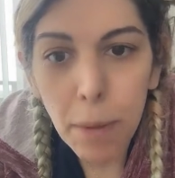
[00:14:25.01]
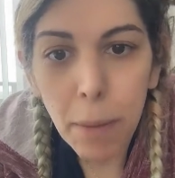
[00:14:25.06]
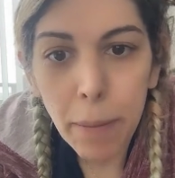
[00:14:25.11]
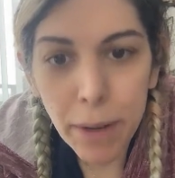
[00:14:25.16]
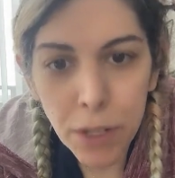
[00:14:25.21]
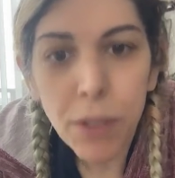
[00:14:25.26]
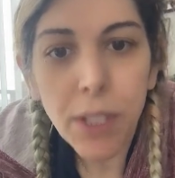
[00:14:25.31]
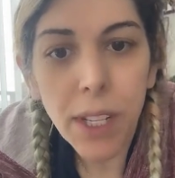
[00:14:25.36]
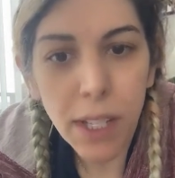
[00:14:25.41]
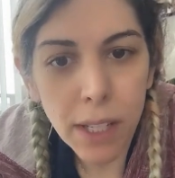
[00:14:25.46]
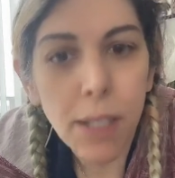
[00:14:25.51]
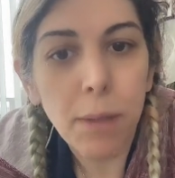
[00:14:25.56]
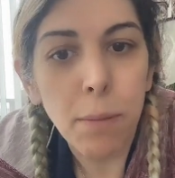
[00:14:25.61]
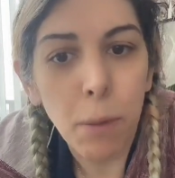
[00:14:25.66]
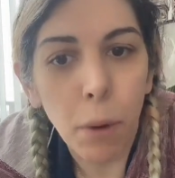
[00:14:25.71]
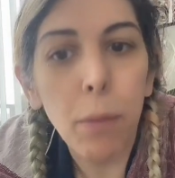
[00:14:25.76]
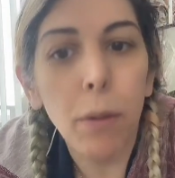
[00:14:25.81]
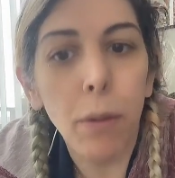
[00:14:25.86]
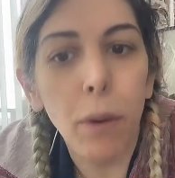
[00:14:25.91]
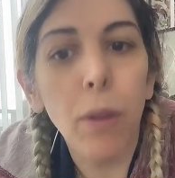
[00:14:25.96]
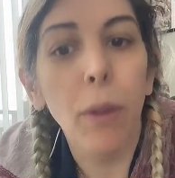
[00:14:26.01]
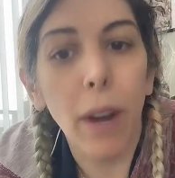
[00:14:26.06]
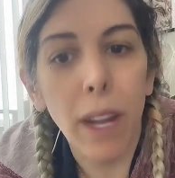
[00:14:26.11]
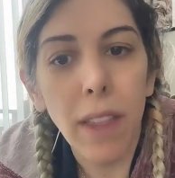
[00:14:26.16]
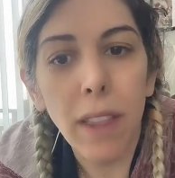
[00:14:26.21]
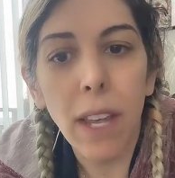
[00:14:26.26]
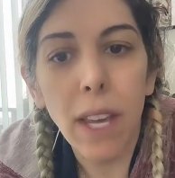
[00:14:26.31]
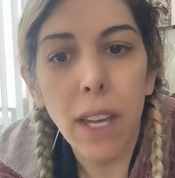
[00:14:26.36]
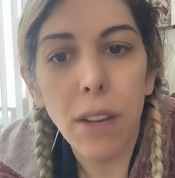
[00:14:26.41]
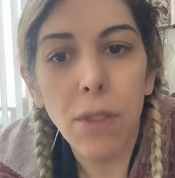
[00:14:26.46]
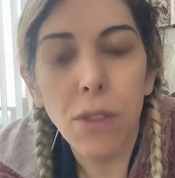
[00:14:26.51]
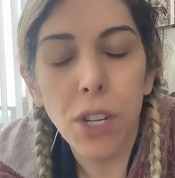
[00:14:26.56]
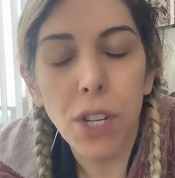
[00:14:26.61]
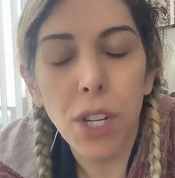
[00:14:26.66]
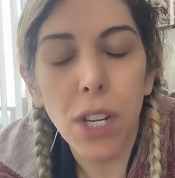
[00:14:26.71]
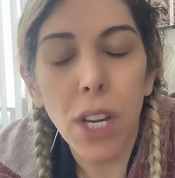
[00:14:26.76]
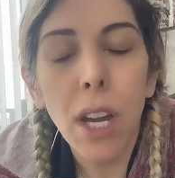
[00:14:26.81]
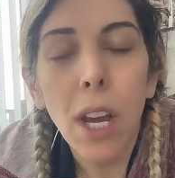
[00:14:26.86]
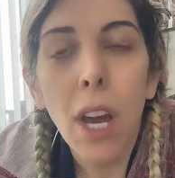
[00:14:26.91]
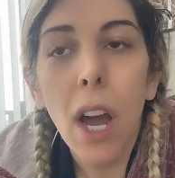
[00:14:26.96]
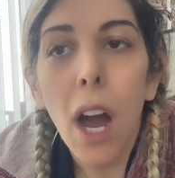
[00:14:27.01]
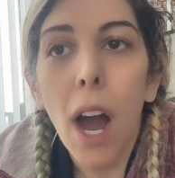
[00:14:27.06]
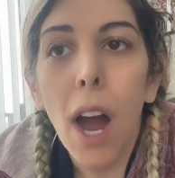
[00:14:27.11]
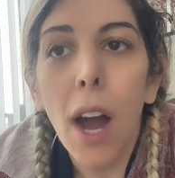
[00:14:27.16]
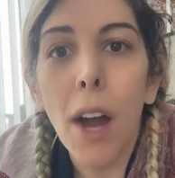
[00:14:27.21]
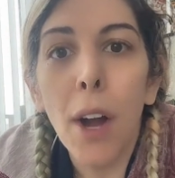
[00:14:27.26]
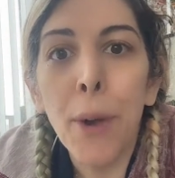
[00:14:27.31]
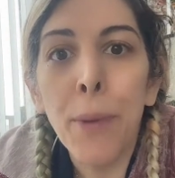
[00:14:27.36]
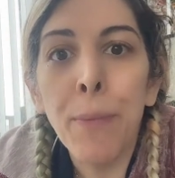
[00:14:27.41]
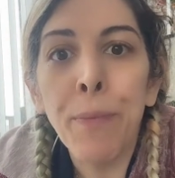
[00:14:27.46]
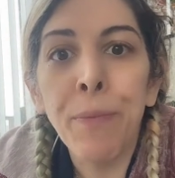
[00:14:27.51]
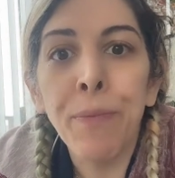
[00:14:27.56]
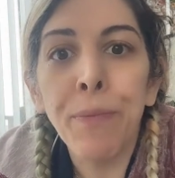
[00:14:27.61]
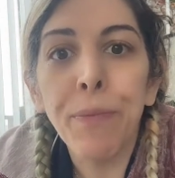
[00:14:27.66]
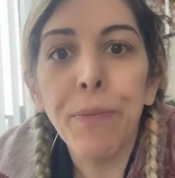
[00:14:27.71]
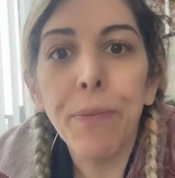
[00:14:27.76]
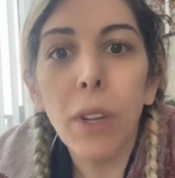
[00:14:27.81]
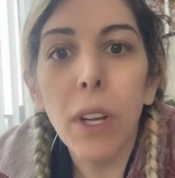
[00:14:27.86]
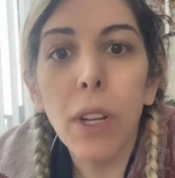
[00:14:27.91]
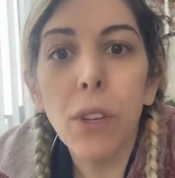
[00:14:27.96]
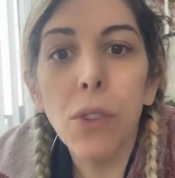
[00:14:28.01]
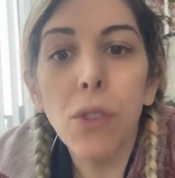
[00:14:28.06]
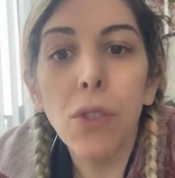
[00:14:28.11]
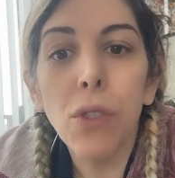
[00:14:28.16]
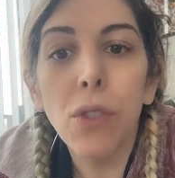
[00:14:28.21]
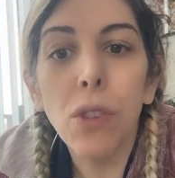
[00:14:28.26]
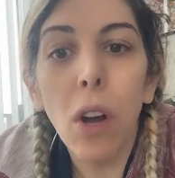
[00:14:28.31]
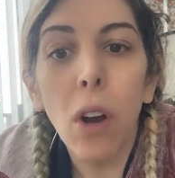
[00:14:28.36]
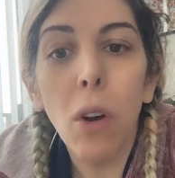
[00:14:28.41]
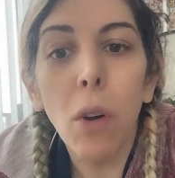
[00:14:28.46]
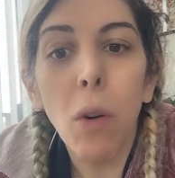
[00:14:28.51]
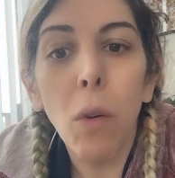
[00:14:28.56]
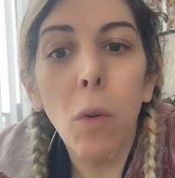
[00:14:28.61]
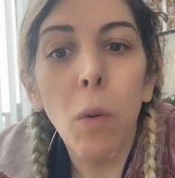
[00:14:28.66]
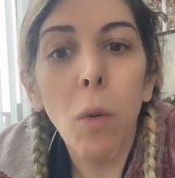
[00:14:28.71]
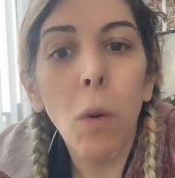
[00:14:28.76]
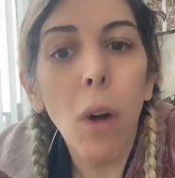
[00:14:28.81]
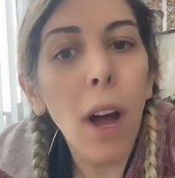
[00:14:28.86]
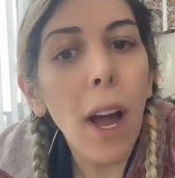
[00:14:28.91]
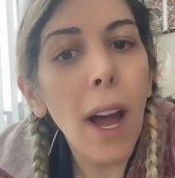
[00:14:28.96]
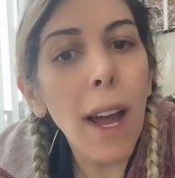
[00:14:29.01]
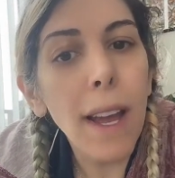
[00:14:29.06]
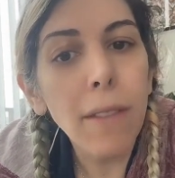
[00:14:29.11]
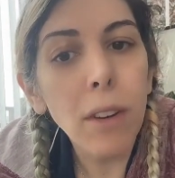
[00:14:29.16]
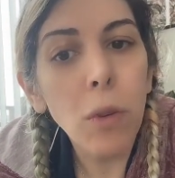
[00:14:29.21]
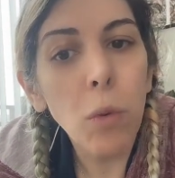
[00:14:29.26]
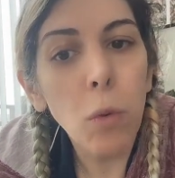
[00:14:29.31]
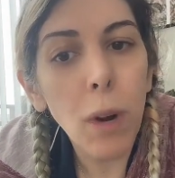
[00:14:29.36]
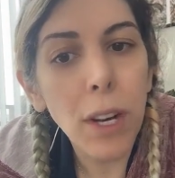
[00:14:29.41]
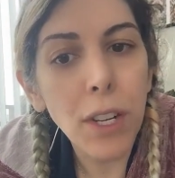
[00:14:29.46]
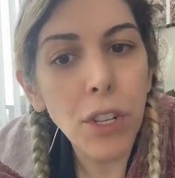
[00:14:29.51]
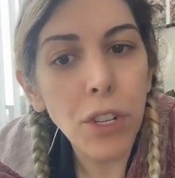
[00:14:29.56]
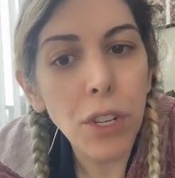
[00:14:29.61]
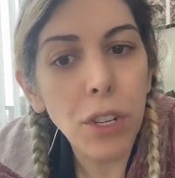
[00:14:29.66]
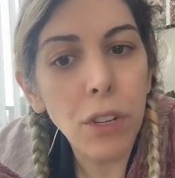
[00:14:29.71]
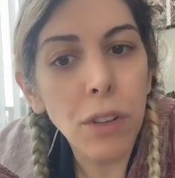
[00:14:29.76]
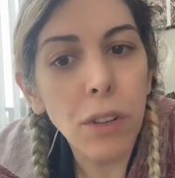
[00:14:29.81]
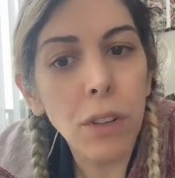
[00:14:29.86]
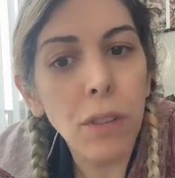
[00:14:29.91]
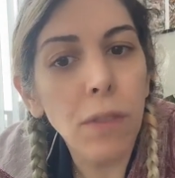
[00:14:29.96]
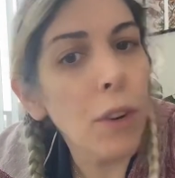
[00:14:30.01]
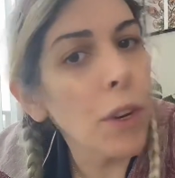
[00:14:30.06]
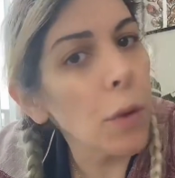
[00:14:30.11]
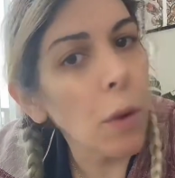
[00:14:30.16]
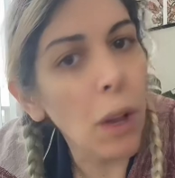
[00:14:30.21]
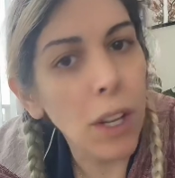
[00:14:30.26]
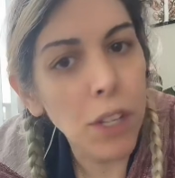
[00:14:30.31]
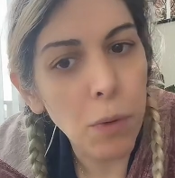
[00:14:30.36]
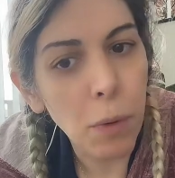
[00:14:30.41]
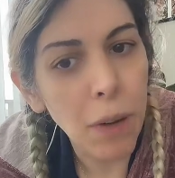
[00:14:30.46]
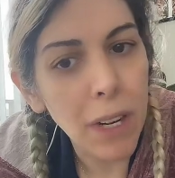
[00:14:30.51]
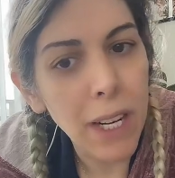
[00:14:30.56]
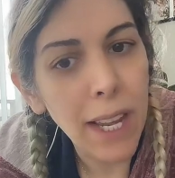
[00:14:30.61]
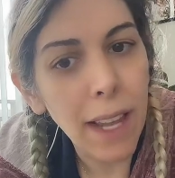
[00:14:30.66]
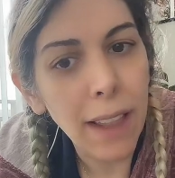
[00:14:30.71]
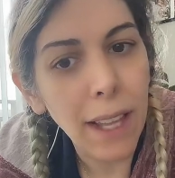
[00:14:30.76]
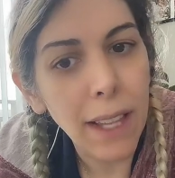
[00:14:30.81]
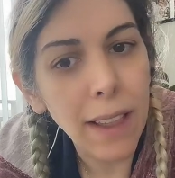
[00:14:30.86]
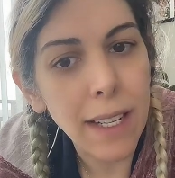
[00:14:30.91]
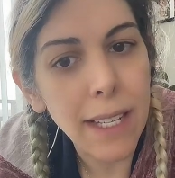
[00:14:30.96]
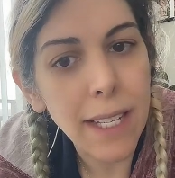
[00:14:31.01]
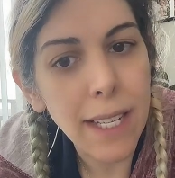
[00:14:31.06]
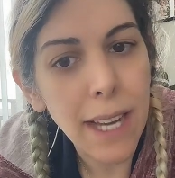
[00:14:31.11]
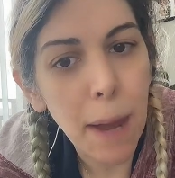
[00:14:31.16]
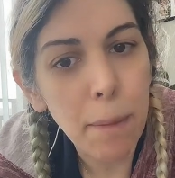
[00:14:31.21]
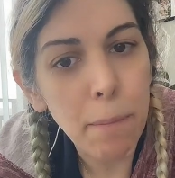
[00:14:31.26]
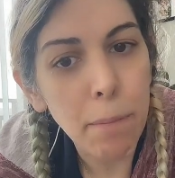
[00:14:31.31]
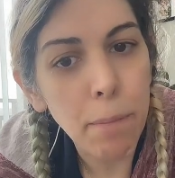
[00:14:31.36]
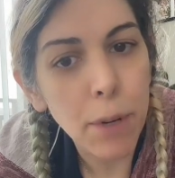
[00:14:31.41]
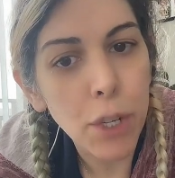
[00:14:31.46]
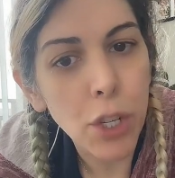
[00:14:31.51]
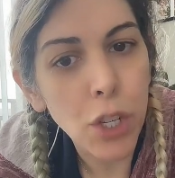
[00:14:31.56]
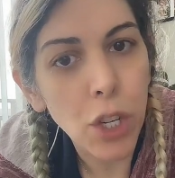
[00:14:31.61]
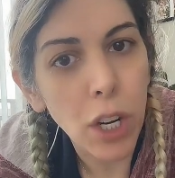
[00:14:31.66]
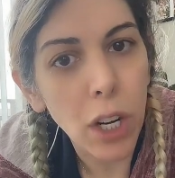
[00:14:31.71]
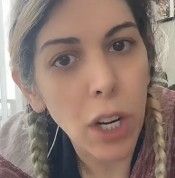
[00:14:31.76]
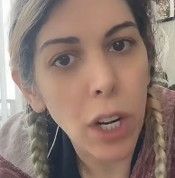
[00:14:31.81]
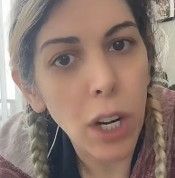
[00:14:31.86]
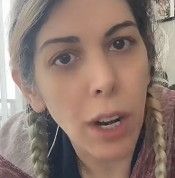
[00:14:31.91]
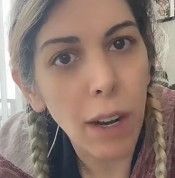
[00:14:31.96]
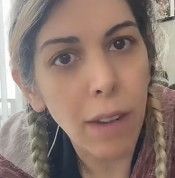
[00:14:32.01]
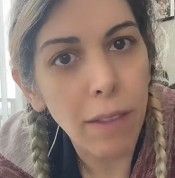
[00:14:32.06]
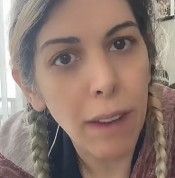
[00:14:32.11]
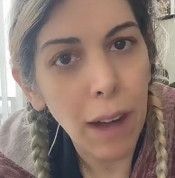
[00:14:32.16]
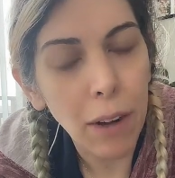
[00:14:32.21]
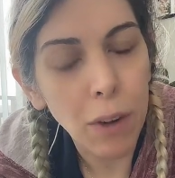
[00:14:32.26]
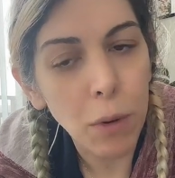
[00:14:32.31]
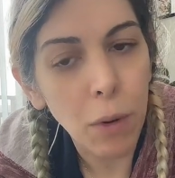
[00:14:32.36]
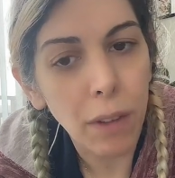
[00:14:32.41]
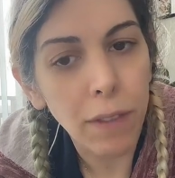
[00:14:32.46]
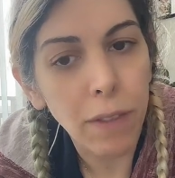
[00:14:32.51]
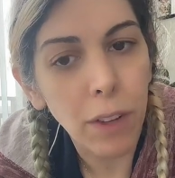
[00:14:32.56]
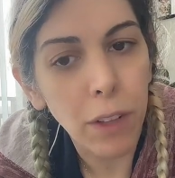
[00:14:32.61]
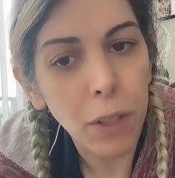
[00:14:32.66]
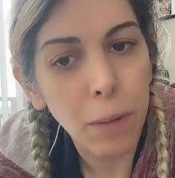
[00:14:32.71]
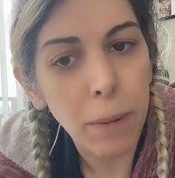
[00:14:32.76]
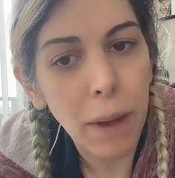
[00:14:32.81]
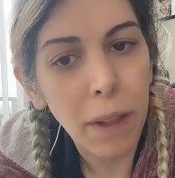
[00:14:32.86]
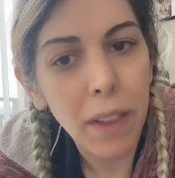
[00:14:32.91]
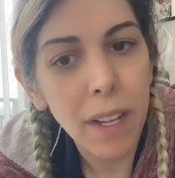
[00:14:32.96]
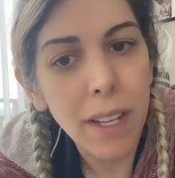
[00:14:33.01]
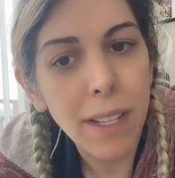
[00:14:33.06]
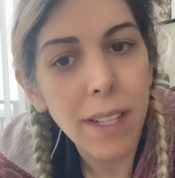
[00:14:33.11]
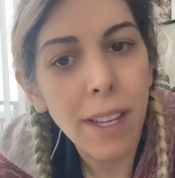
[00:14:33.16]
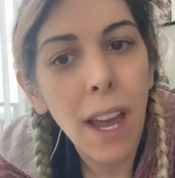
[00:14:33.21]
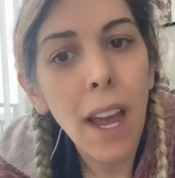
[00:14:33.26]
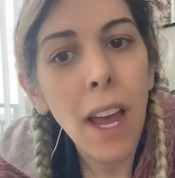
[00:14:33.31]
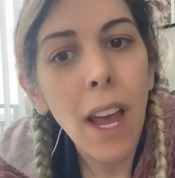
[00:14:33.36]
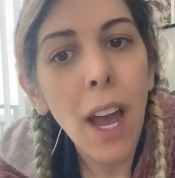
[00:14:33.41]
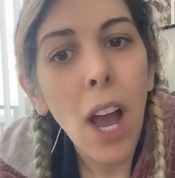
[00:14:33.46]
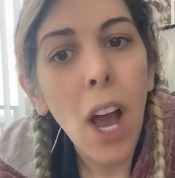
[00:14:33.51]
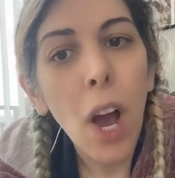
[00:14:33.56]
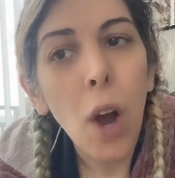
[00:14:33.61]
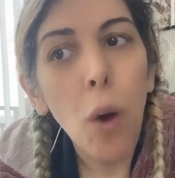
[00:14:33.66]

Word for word: I put my two cents in the poll before. Great, thank you, Gigi. Um, so I have a question for you all. I just wanted to get like the temperature of how you all felt about this.